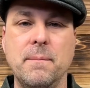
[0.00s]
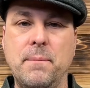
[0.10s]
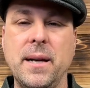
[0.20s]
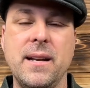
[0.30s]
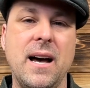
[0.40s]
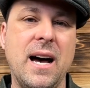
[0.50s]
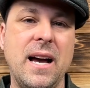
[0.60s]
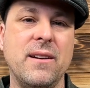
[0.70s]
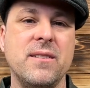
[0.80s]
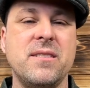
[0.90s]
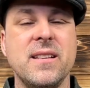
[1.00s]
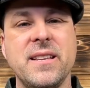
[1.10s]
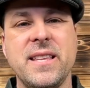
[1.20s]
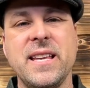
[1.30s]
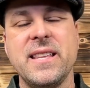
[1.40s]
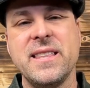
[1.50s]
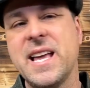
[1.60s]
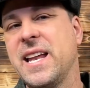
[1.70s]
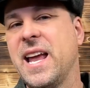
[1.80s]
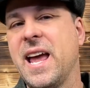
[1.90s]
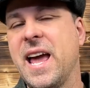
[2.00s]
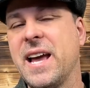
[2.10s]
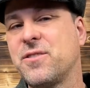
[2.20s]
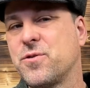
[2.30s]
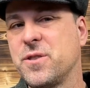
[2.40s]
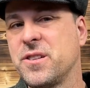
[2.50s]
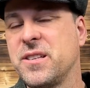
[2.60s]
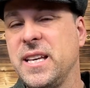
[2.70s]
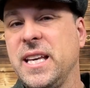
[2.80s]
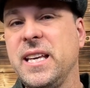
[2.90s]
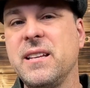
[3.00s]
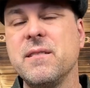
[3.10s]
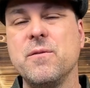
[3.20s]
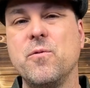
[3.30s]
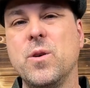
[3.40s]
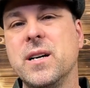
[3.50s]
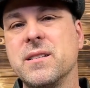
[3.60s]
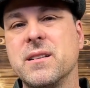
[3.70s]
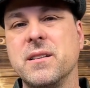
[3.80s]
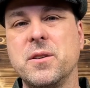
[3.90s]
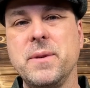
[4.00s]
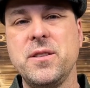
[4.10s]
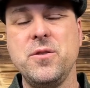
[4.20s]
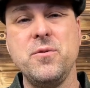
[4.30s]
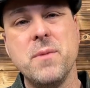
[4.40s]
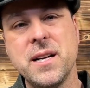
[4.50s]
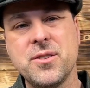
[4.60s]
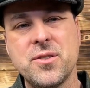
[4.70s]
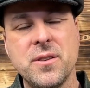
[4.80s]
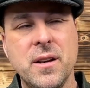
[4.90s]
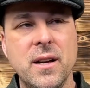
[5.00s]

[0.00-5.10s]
but I honestly think that that extra scene was a little bit too much.